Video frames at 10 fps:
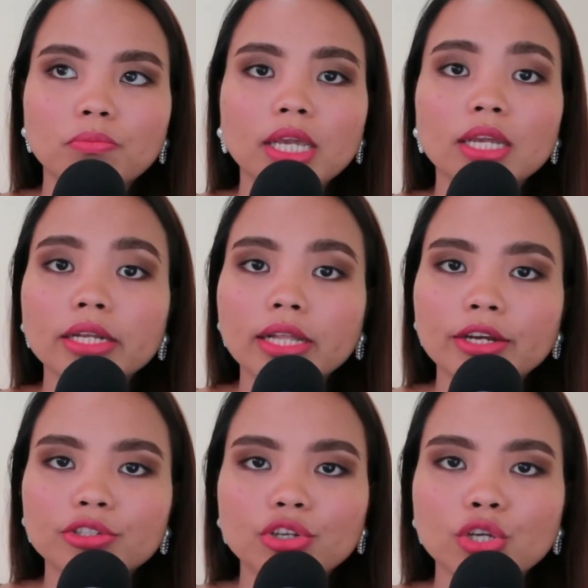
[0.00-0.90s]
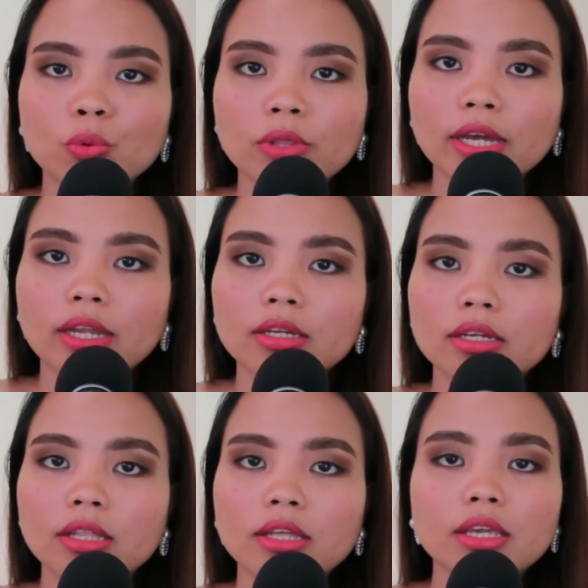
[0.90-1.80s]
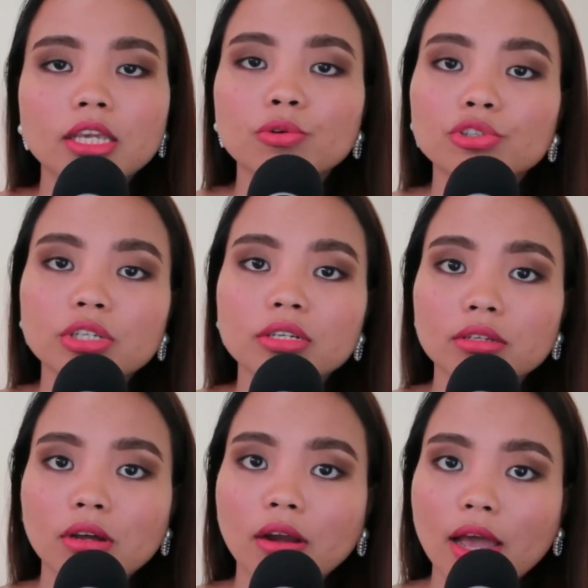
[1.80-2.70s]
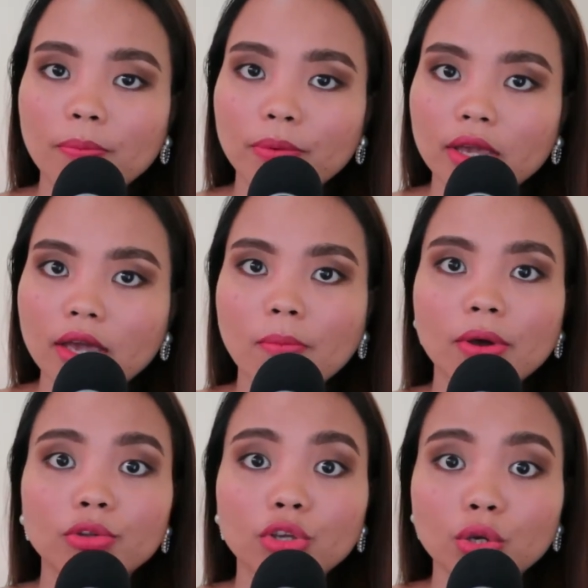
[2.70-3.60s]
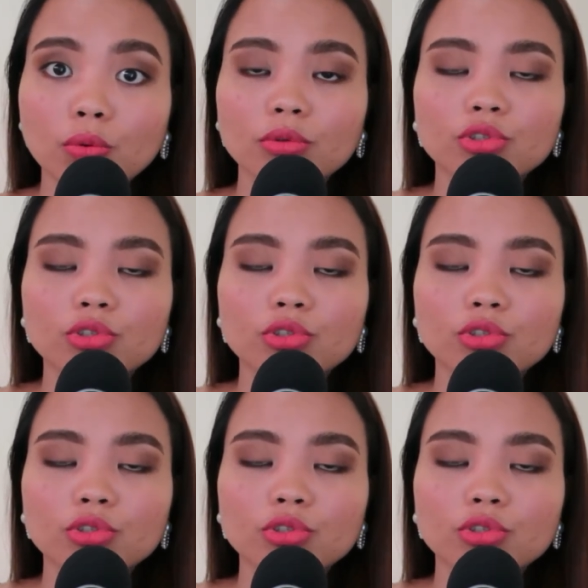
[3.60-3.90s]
make it clear to you that he or she is not happy about you